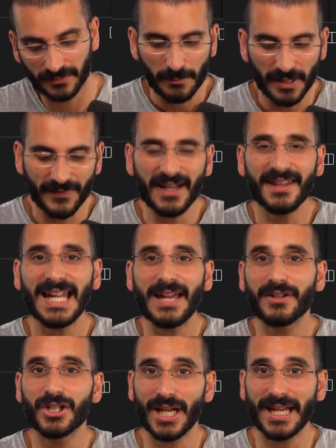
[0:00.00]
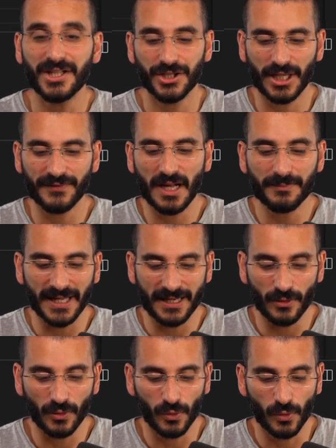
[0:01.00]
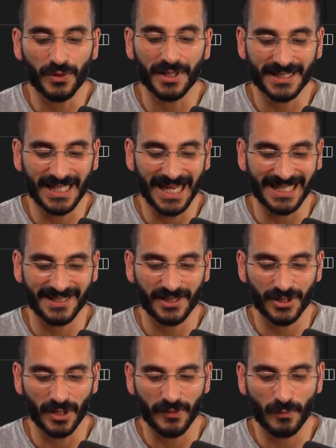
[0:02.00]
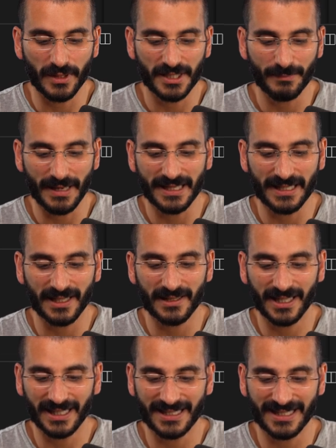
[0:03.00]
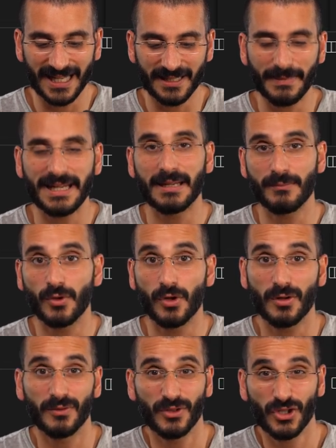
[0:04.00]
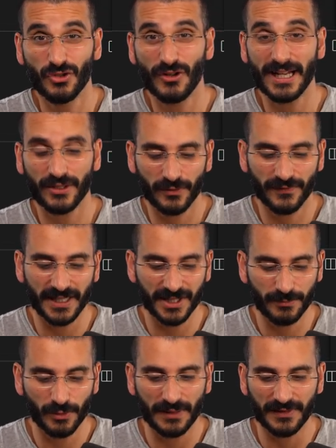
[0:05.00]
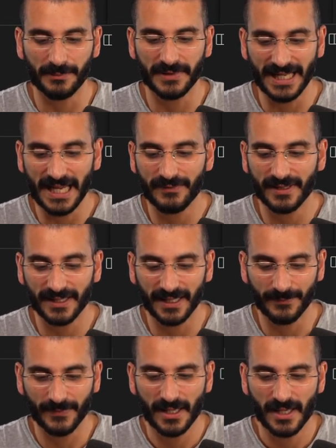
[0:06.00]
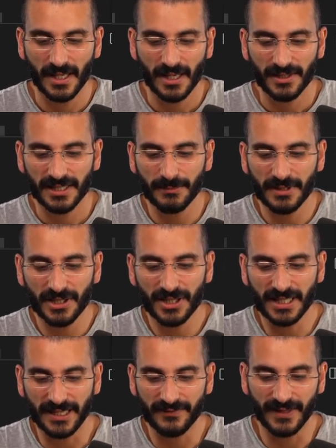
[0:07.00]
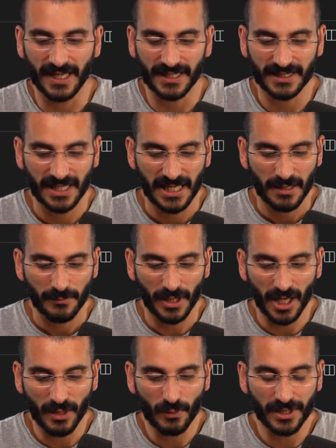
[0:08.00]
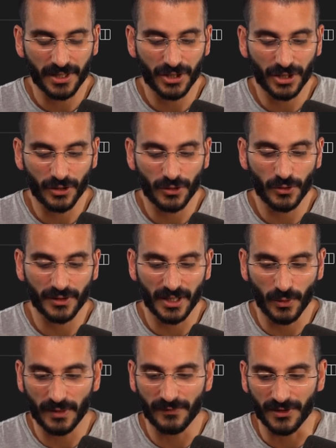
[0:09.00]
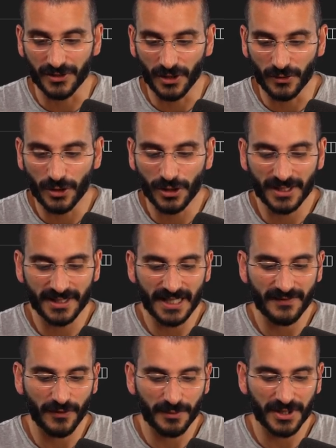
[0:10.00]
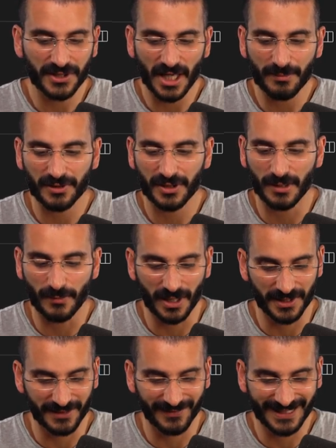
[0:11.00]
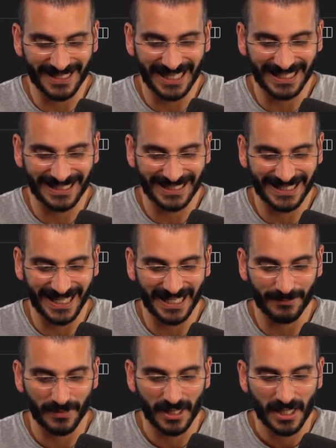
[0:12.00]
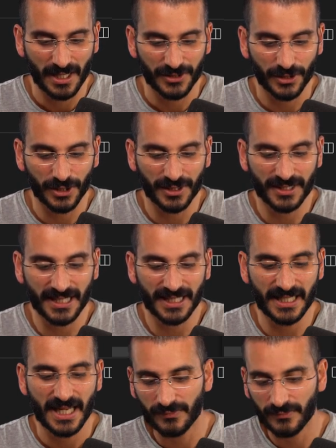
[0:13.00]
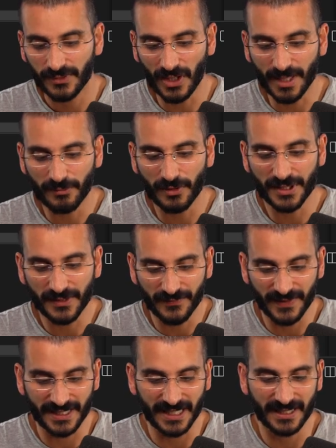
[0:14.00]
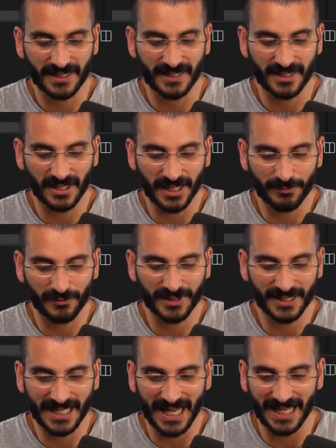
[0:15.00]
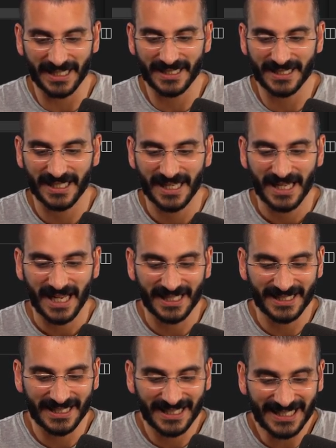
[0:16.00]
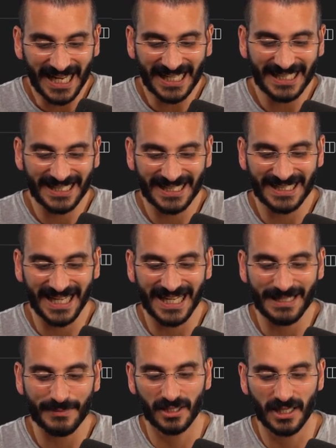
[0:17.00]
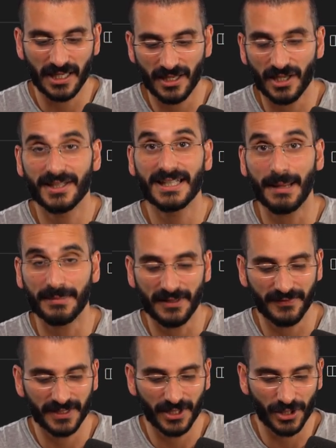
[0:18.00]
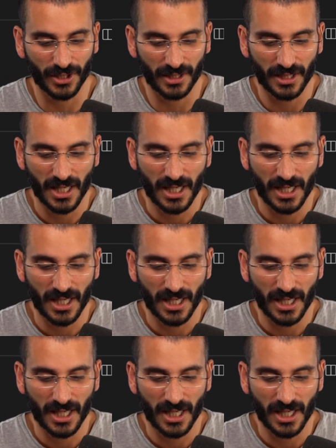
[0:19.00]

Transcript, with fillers: But if anything ever changes, you have to update all the tests. So if you wanted to make, like I said, make it more strict or flexible, you have to update everything. So let me just save that. But I wanted to show you the equivalent. So you can see from the Cypress commands, they're exactly the same. So you can see Cypress visits, Cypress gets, and it's exactly the same in our step definition.